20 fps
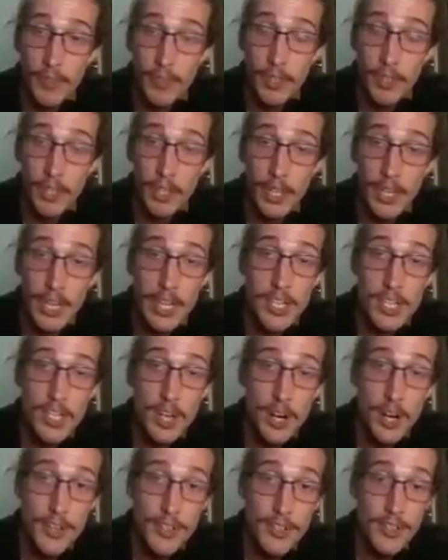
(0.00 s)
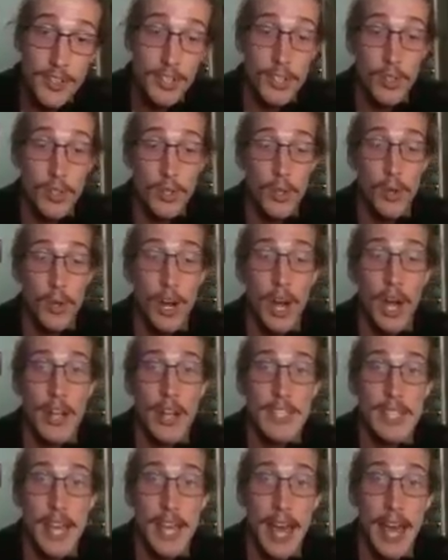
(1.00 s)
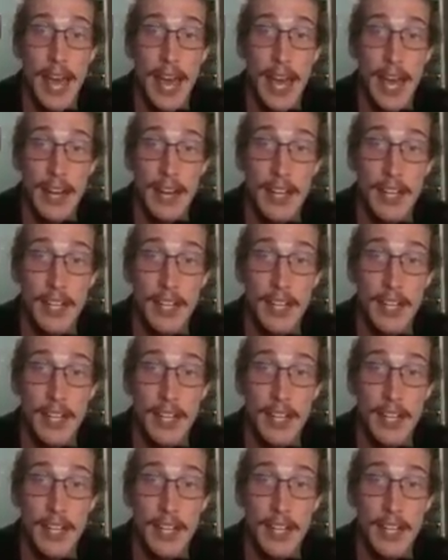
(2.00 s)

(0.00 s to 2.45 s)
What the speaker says: He starts to attack